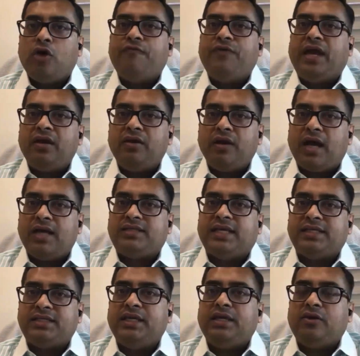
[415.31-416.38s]
Now, when
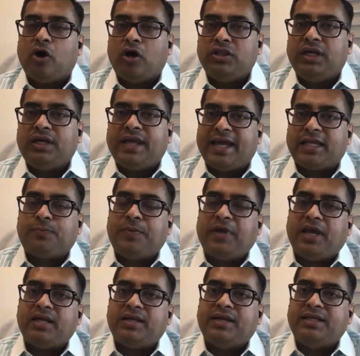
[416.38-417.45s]
assessee or the
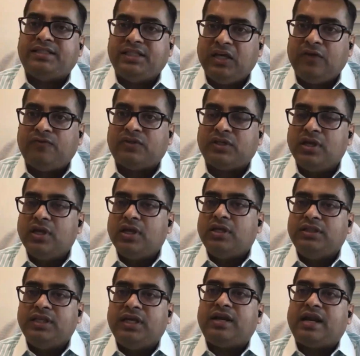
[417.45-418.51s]
taxpayer receives
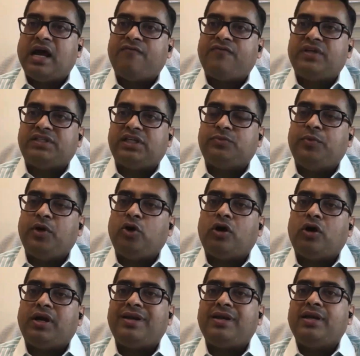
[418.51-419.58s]
the draft
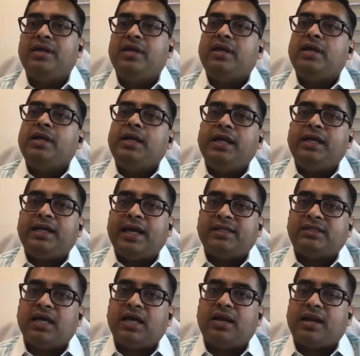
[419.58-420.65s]
assessment order,
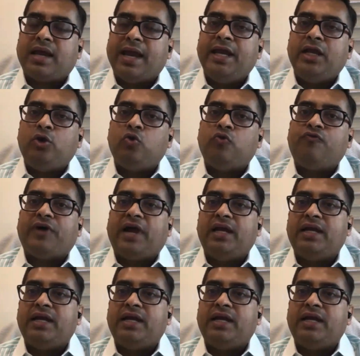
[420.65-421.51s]
it has a right to